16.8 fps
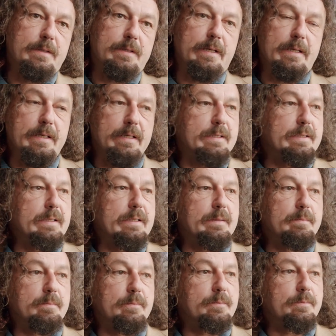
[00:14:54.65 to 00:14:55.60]

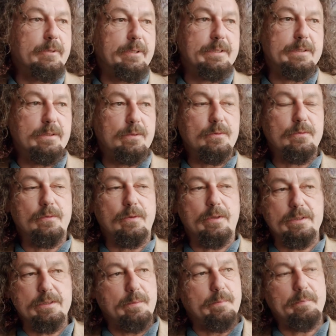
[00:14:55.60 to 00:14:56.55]
It brings an awful
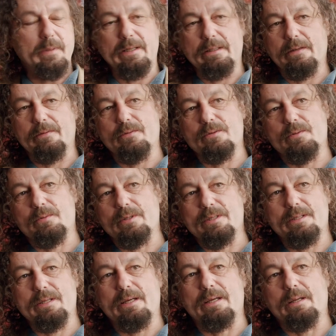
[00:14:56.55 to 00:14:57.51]
lot. There's a big difference
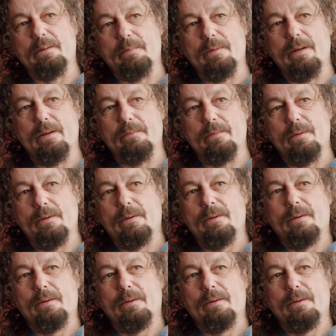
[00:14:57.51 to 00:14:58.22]
between sitting in a pub